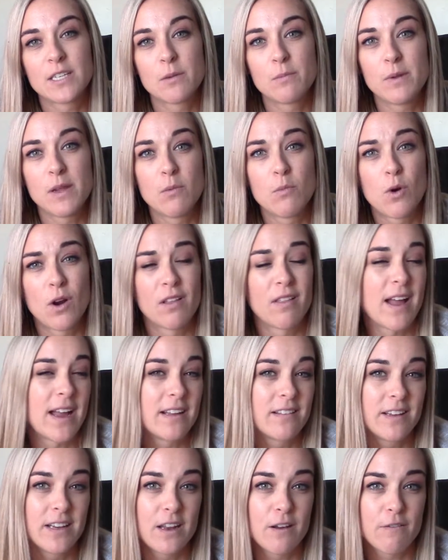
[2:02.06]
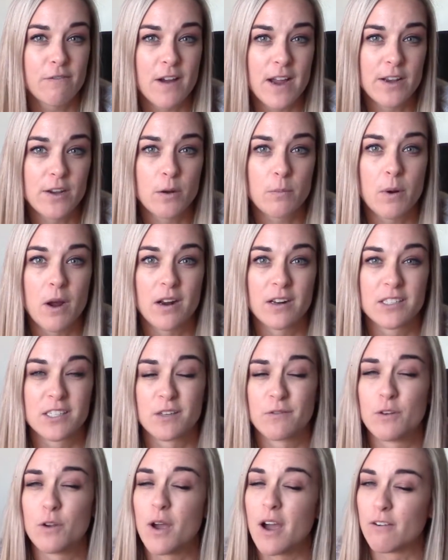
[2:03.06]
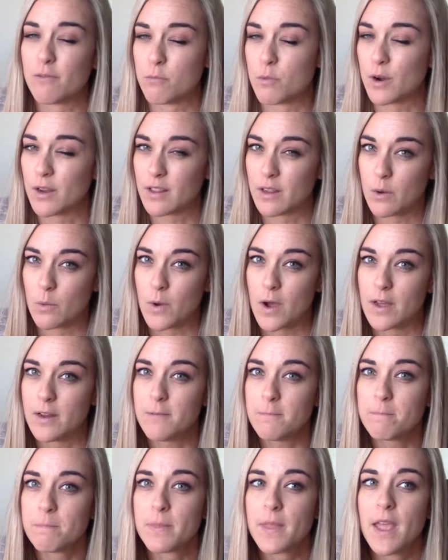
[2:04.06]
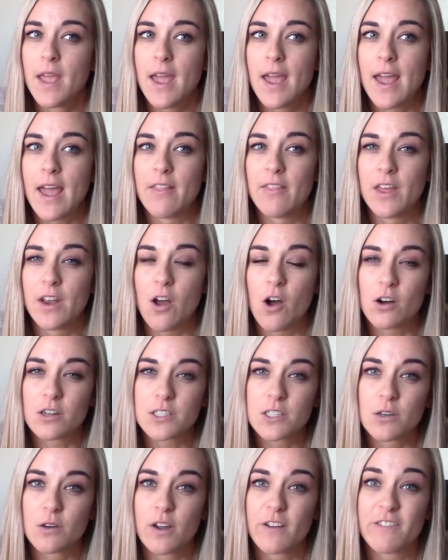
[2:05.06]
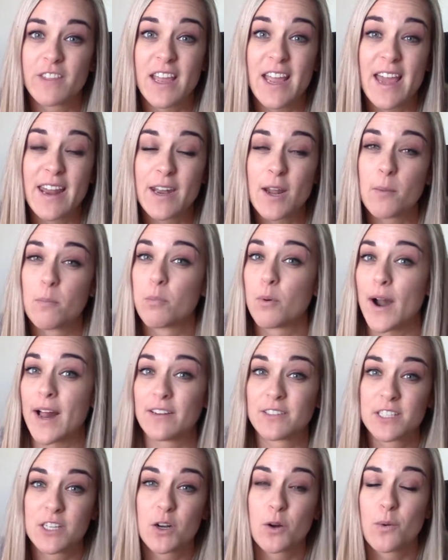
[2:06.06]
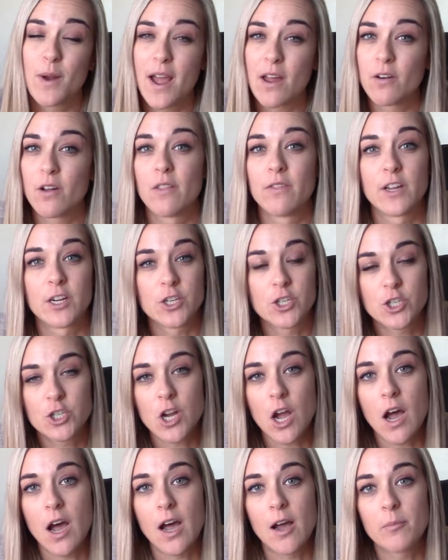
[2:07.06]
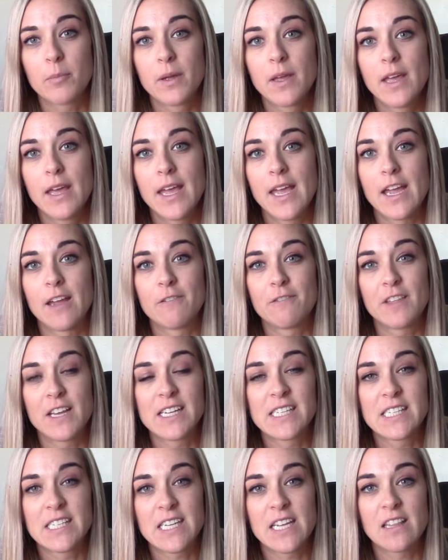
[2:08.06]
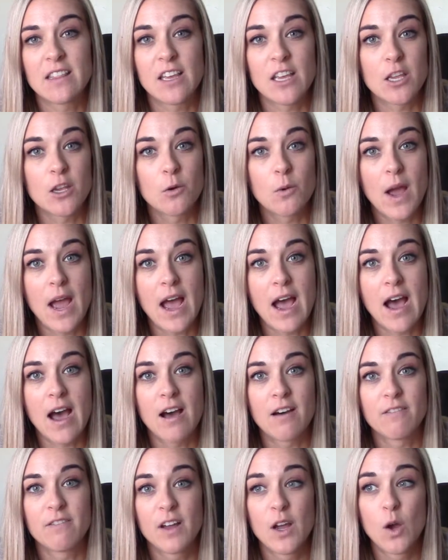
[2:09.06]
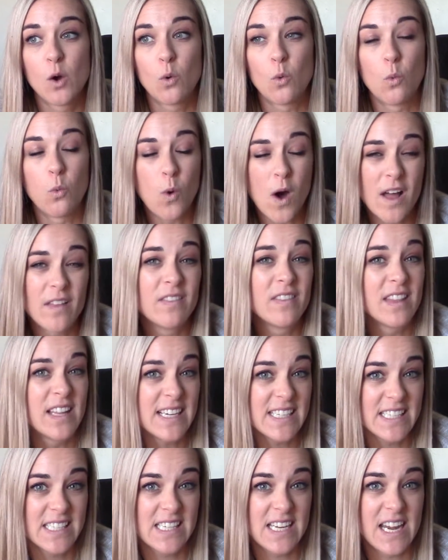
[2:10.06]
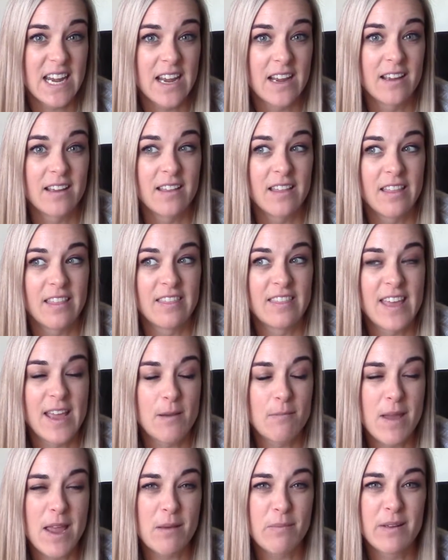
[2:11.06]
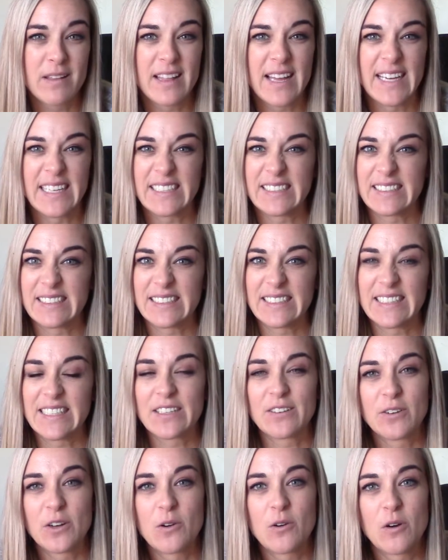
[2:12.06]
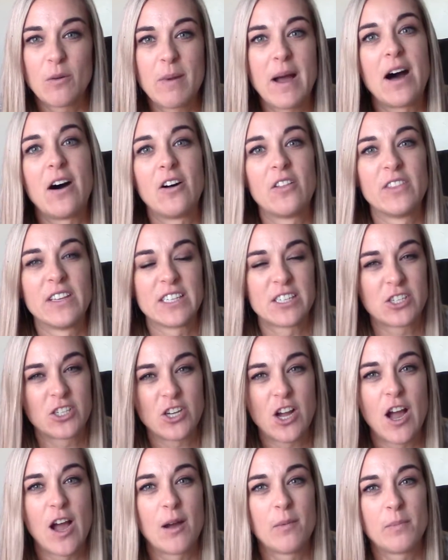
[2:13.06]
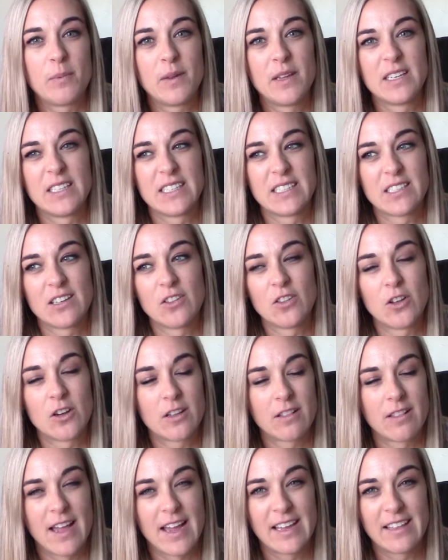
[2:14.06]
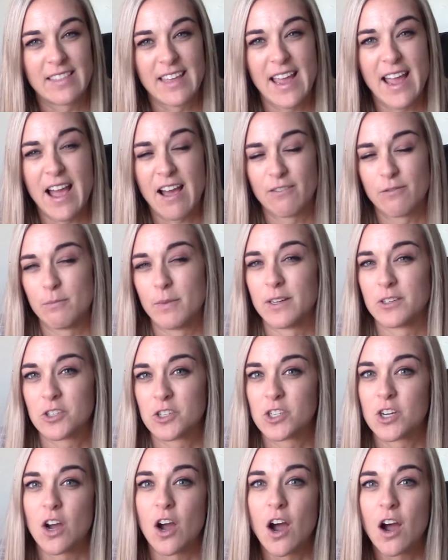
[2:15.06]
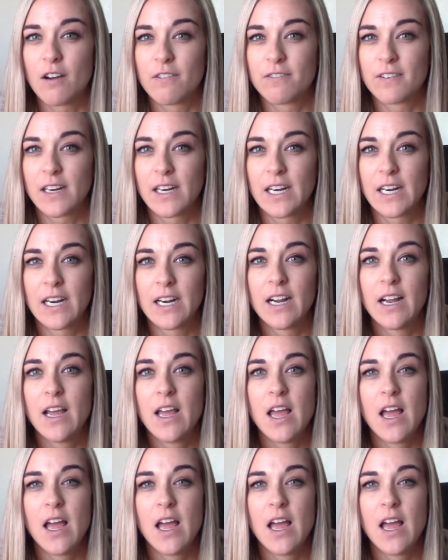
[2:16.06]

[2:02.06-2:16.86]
to be more likely to find your products if you have more than one. And then also if they end up browsing around on their shop, if they see that you have one listing, they may be like, oh, I don't know about this shop. It doesn't look like they have much to offer.